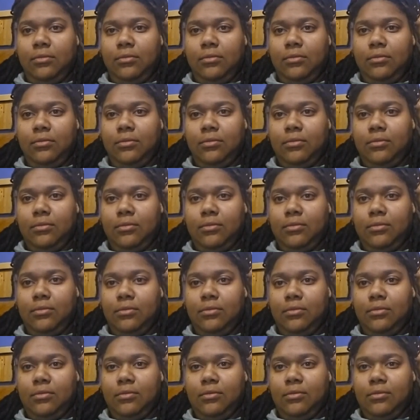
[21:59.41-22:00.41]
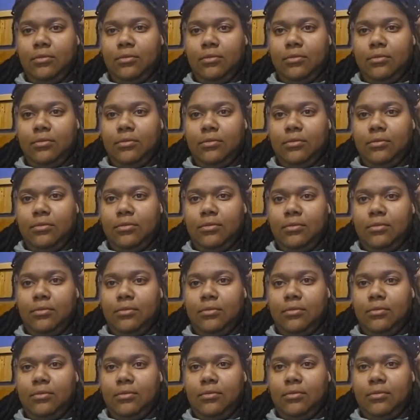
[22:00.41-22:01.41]

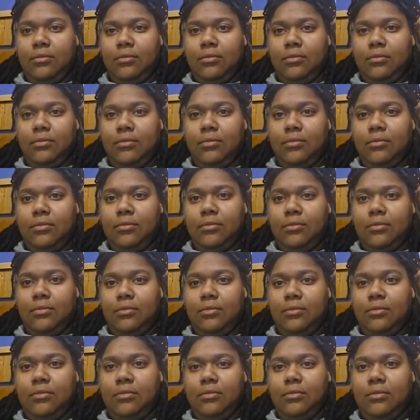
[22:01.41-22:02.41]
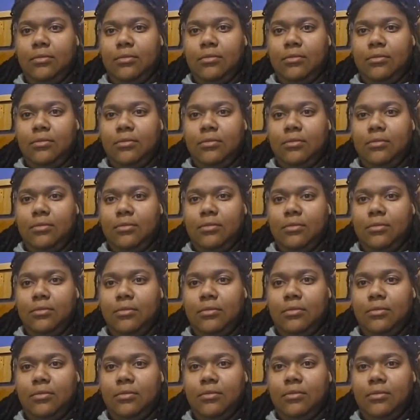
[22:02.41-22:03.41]

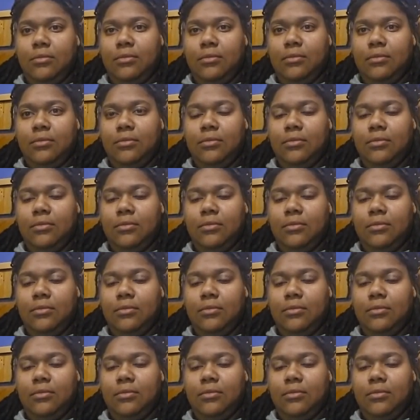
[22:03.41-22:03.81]
(not speaking)